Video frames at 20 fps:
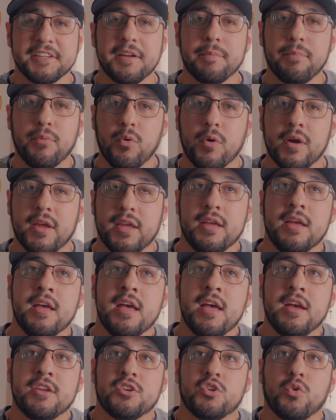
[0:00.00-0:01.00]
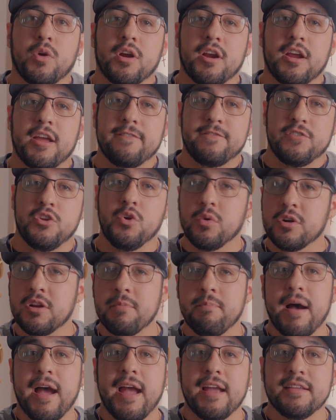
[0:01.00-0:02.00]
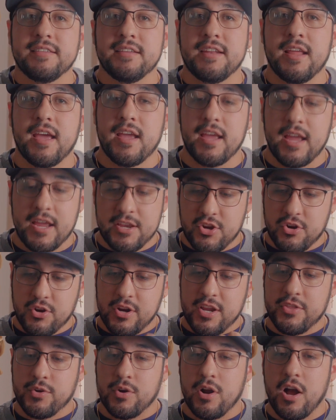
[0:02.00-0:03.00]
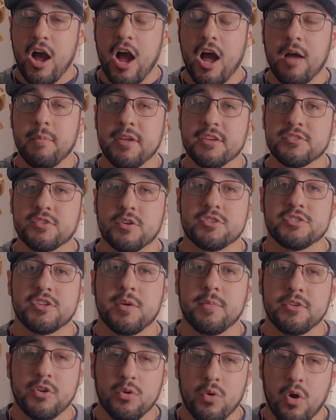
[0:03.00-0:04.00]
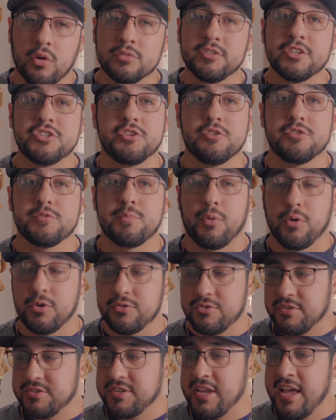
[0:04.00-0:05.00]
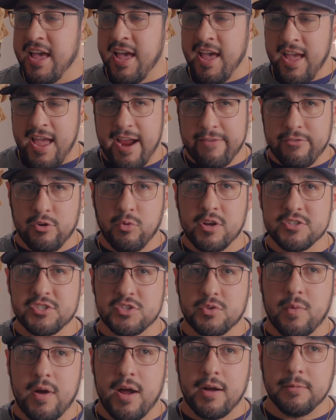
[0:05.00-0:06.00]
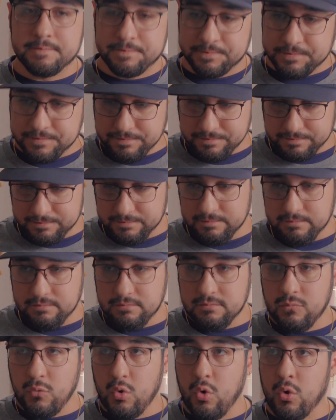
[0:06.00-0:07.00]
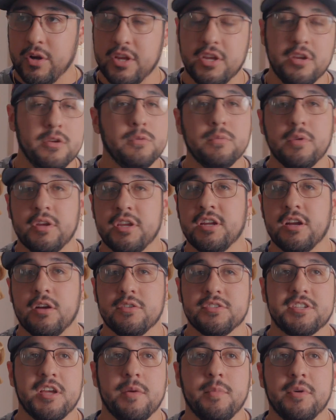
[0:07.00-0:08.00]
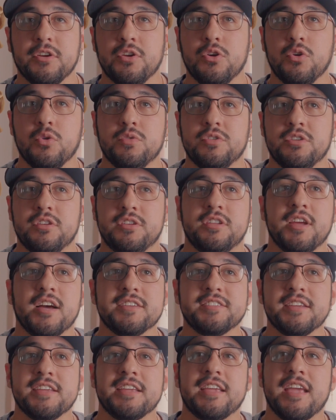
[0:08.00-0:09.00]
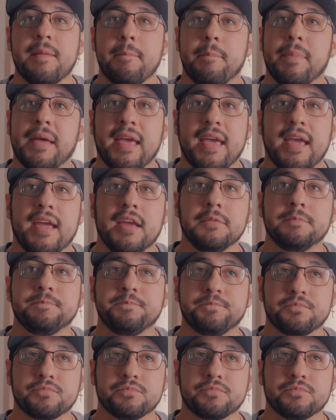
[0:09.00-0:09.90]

at a point to where if you were to buy it today and you're either a hobbyist or someone who only shoots portraits every once in a while, or you, you know, someone who doesn't get paid